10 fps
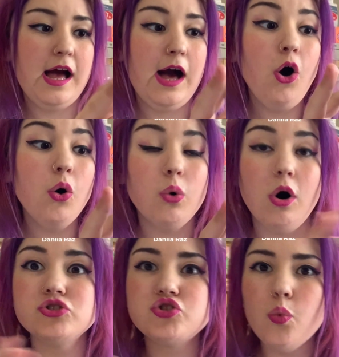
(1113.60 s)
Oh,
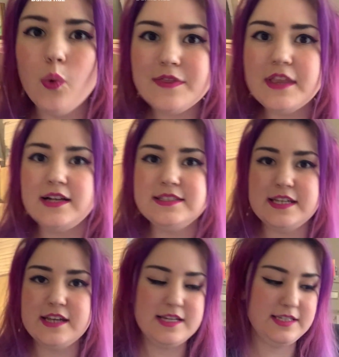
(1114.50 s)
also one last
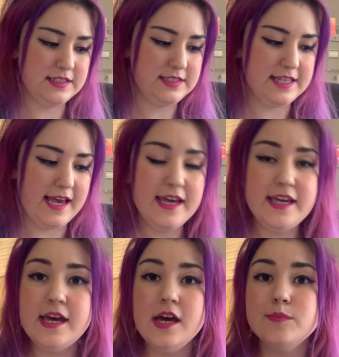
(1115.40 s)
thing I didn't
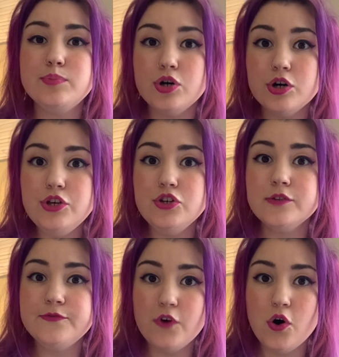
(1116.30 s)
say. Put
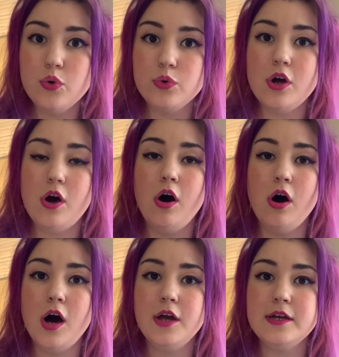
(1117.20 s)
your phone
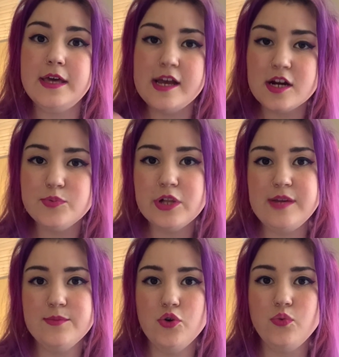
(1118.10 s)
on
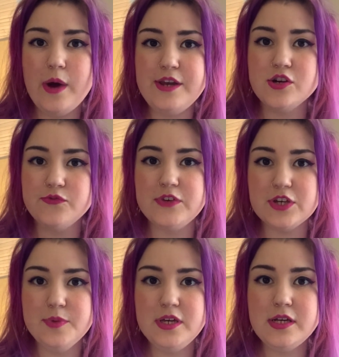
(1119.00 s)
airplane mode when you're
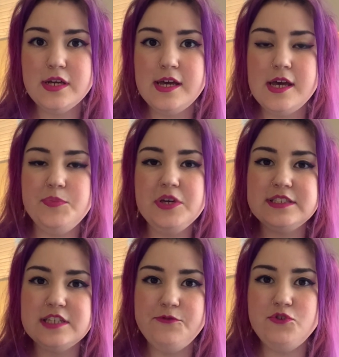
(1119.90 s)
filming,
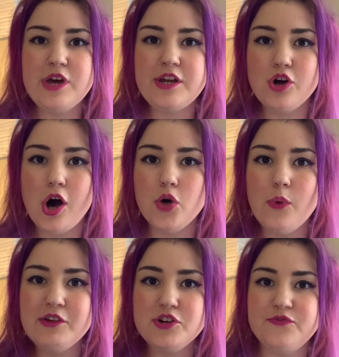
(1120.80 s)
because if you get a call
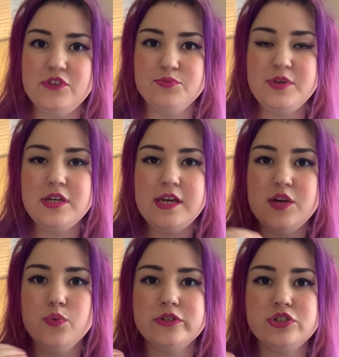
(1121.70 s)
while you're filming,
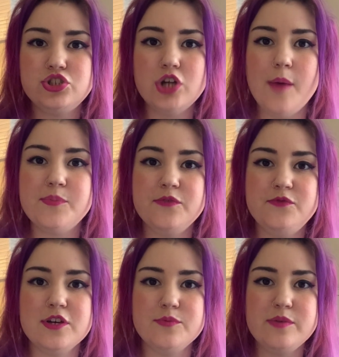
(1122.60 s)
it will stop the
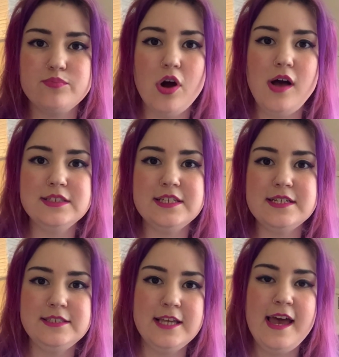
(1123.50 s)
filming process,